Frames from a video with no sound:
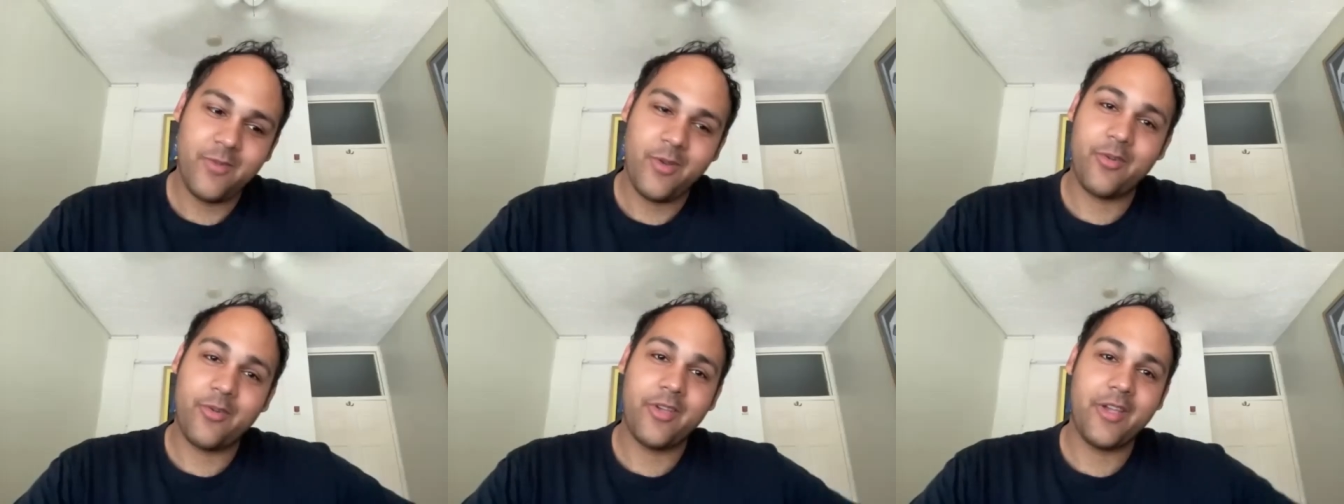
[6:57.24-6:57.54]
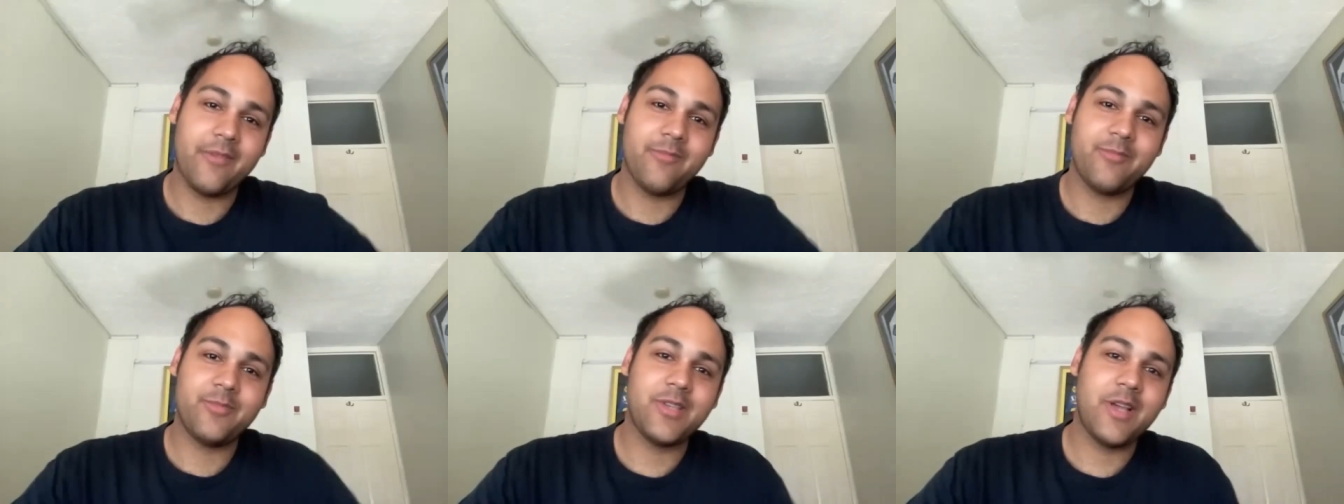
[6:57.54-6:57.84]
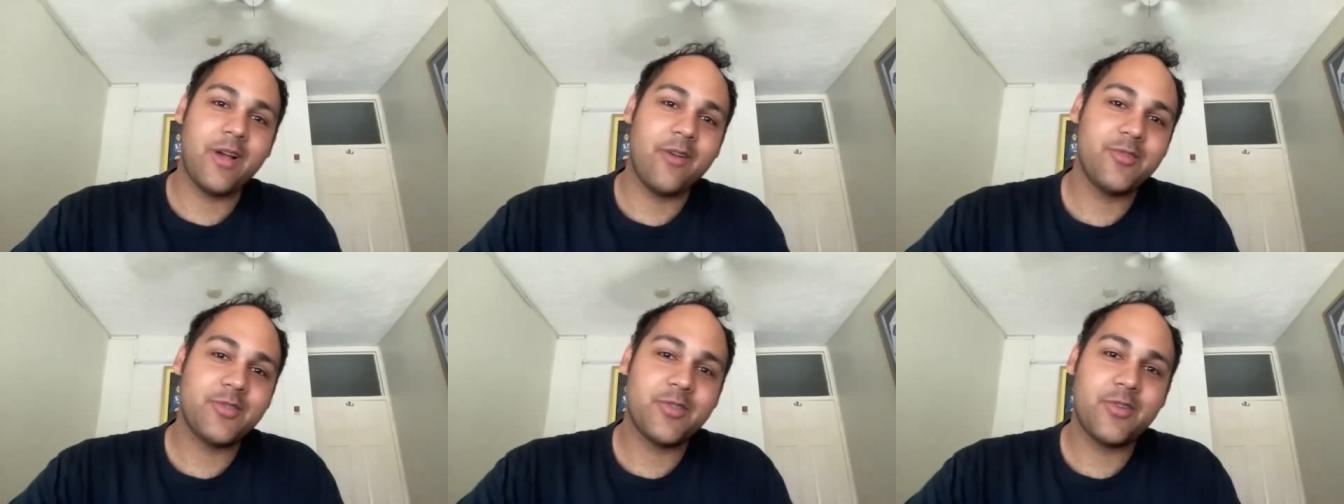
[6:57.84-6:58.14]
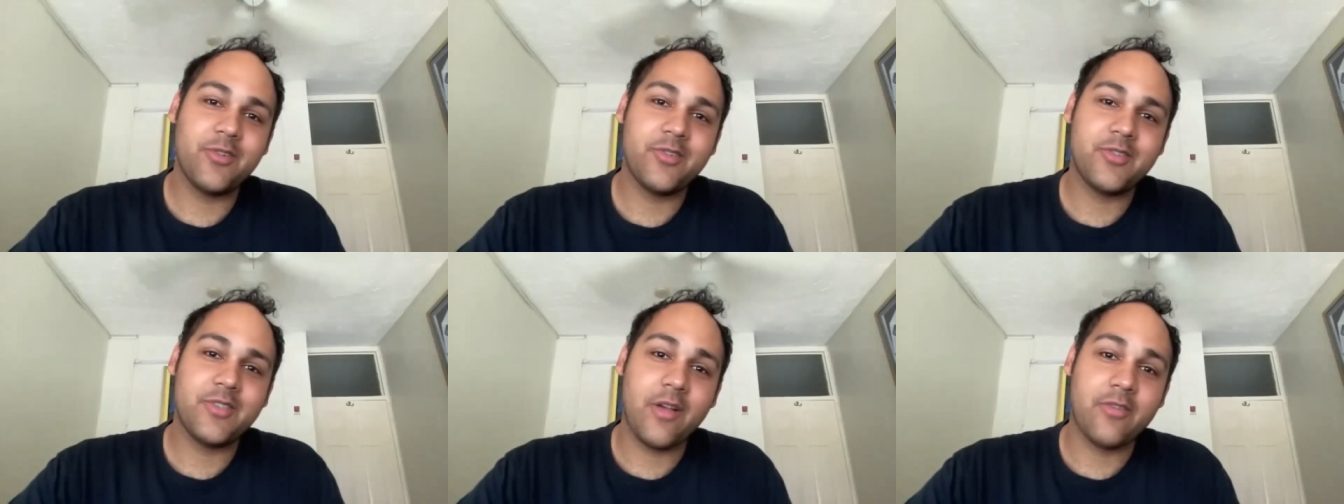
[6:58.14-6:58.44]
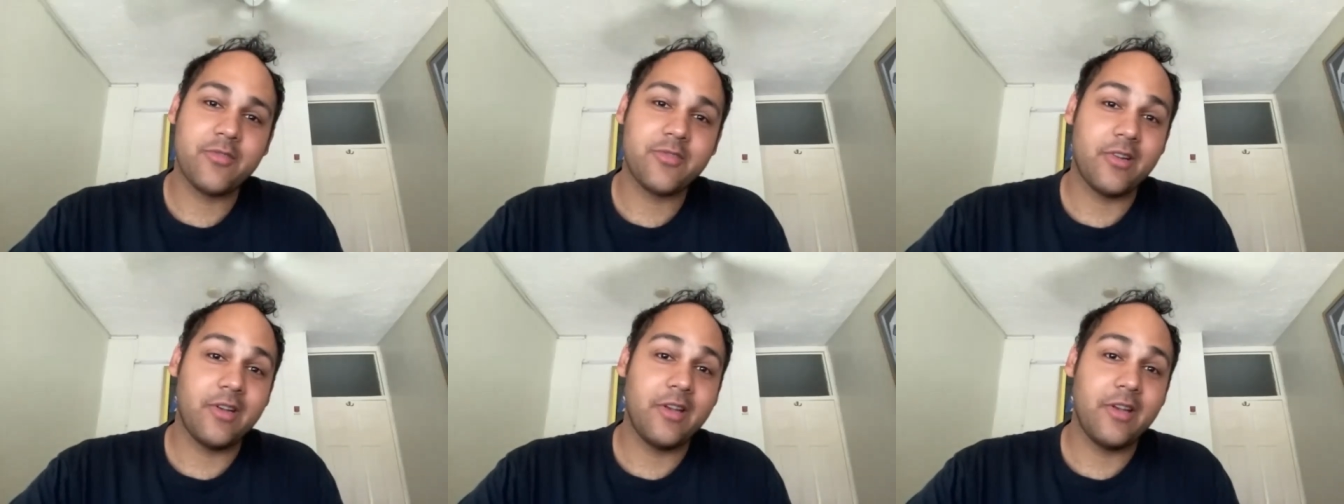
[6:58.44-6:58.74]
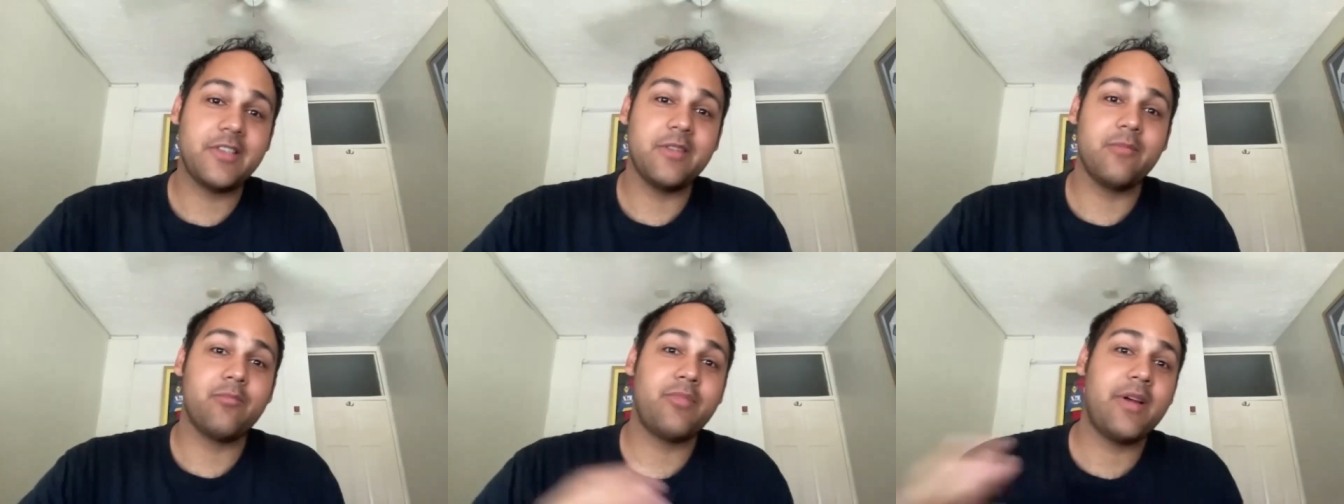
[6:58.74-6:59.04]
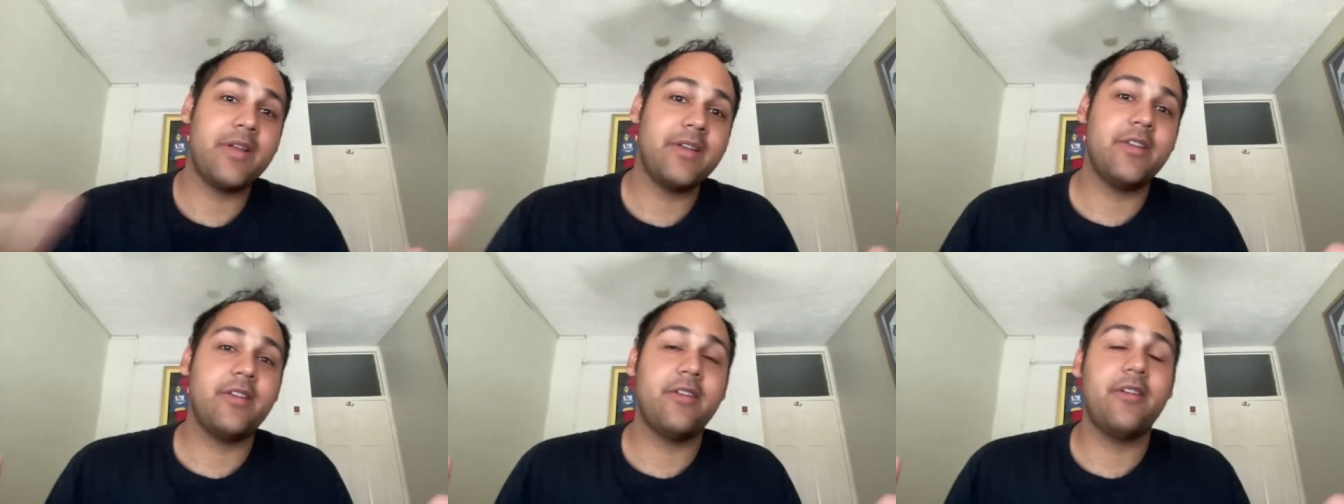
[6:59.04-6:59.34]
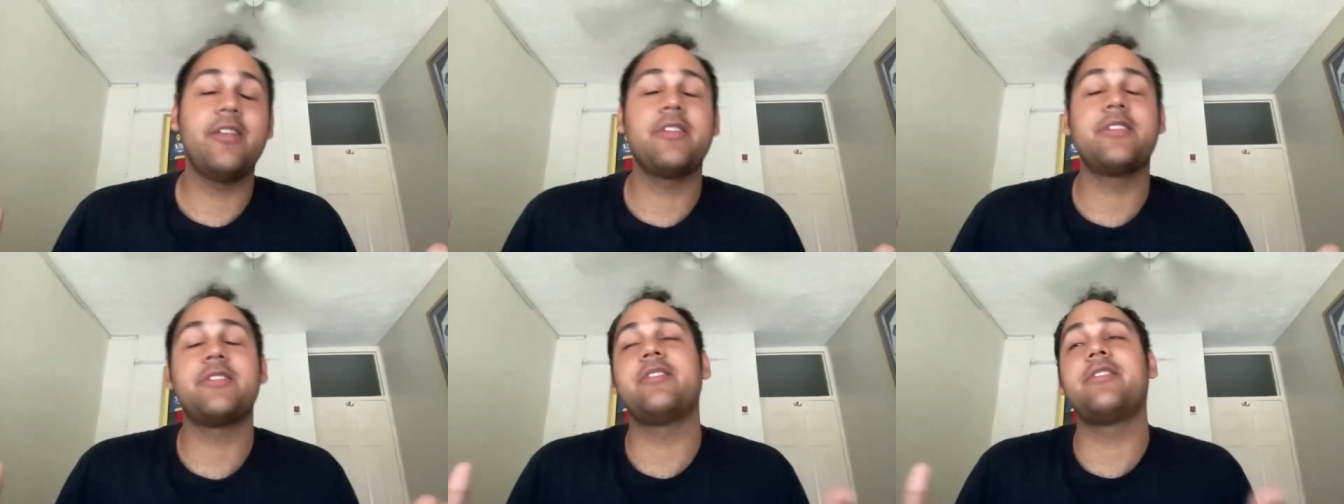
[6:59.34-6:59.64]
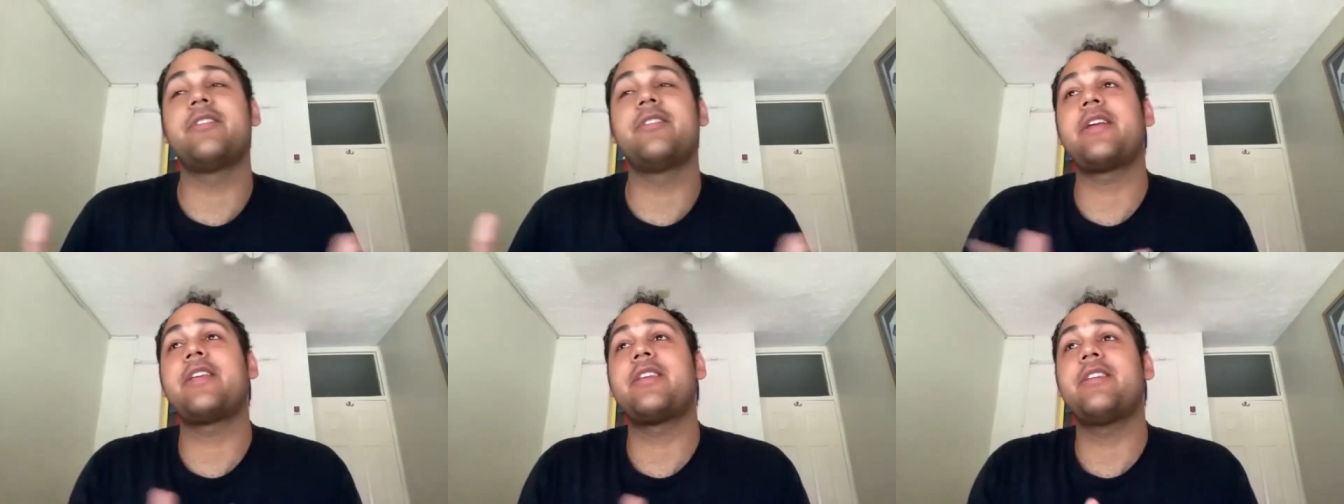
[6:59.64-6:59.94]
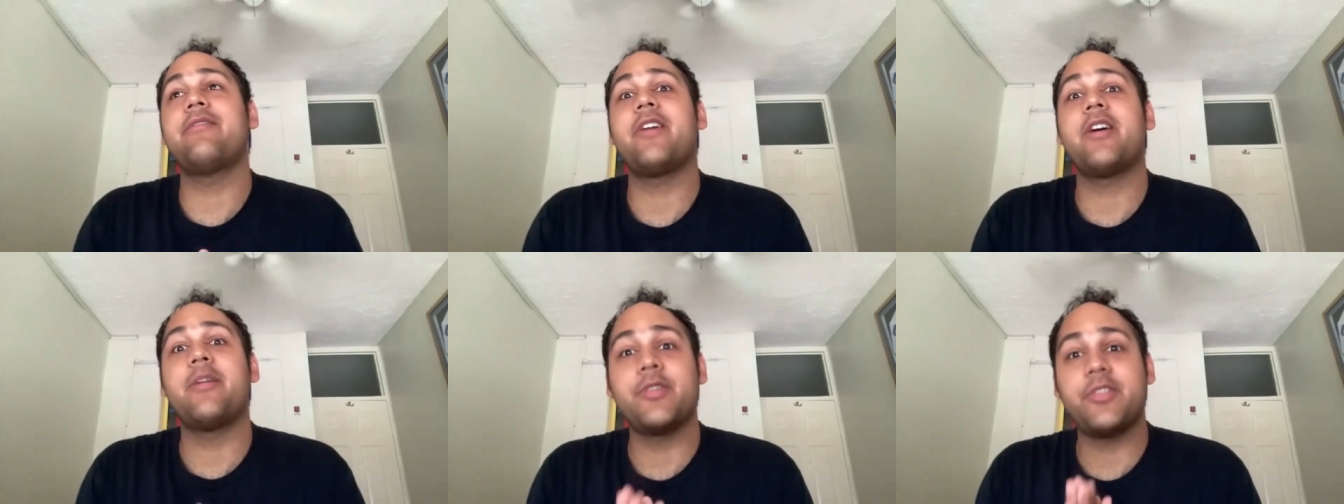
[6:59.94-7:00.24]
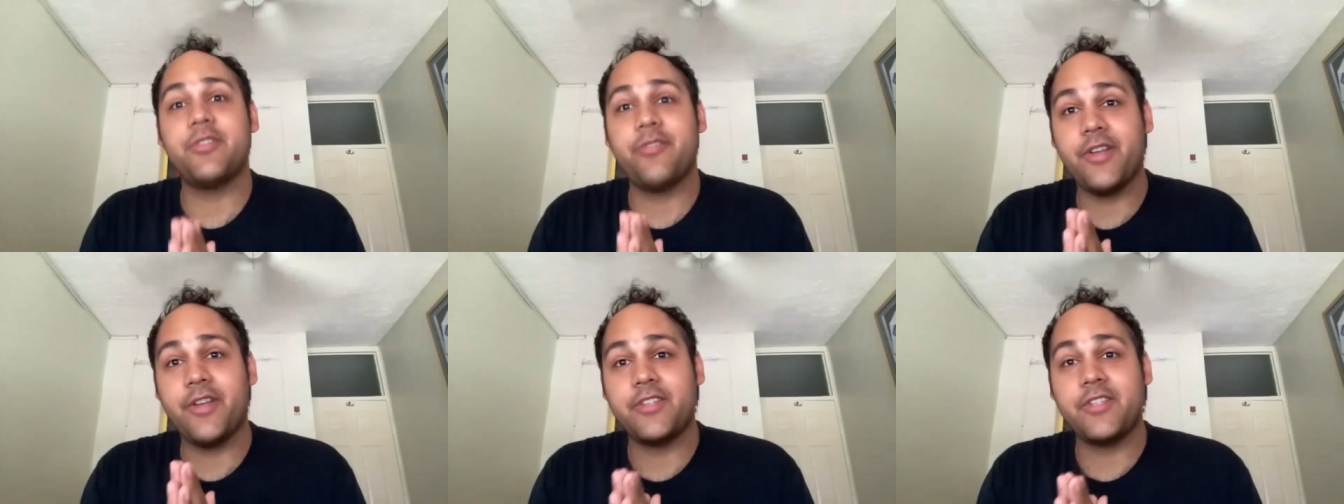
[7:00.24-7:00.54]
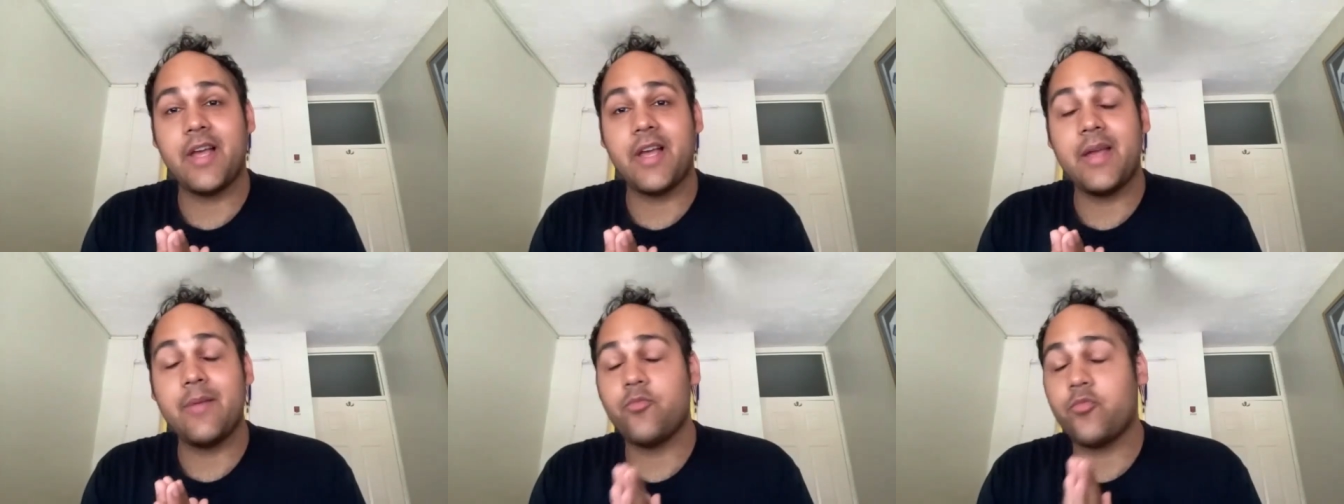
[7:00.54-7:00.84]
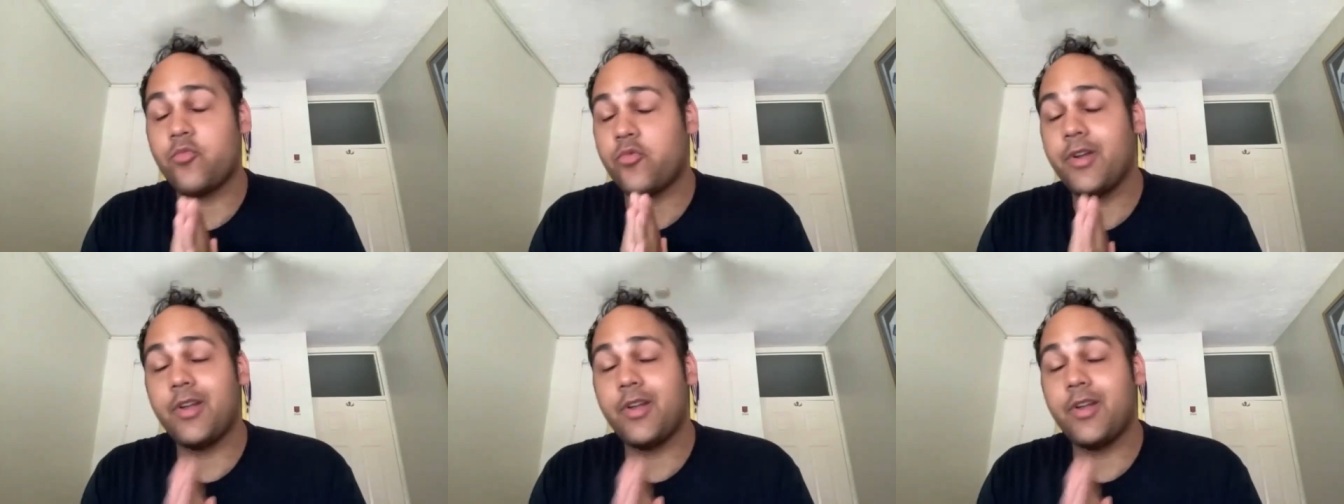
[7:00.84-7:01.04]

Okay, sounds good. Sounds good. Listen, Brandon, listen, thank you very much for your time.